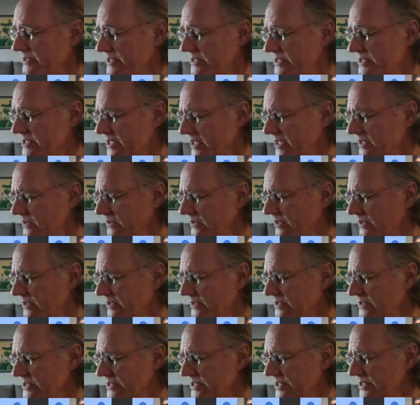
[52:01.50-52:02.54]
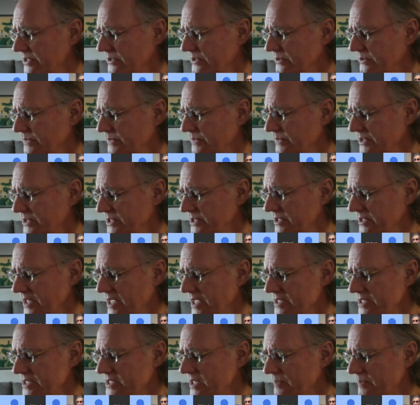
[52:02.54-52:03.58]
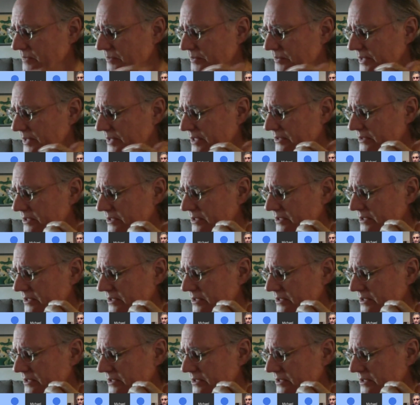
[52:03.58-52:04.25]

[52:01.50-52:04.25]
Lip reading: saying earlier is you mentioned last time about